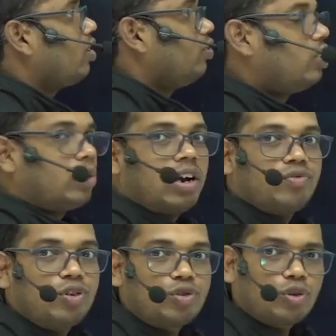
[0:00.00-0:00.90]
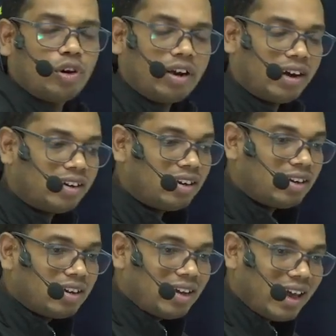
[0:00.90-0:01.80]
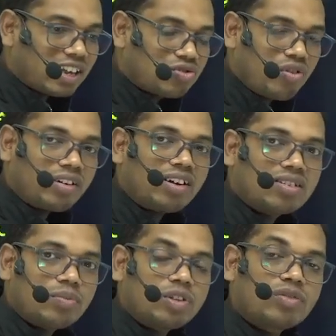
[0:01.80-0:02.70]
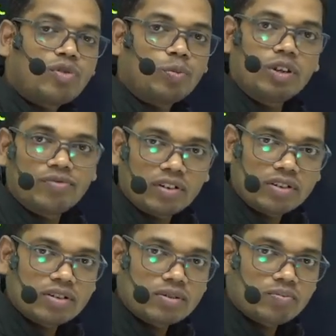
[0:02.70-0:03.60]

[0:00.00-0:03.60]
Gibberella fujikuroi, and he extracted something from the fungus.